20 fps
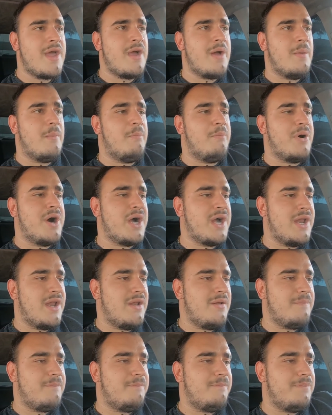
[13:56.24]
But
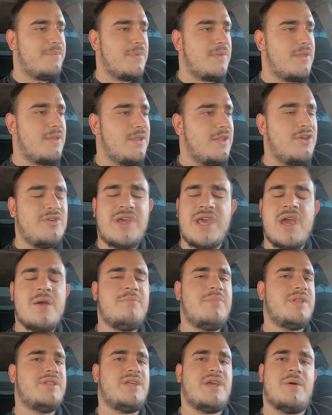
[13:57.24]
you can't
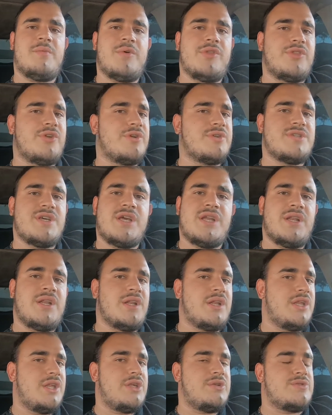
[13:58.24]
beat the
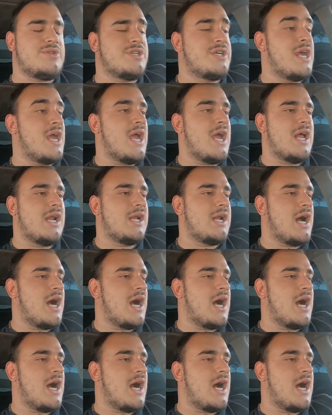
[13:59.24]
M113. You just can't.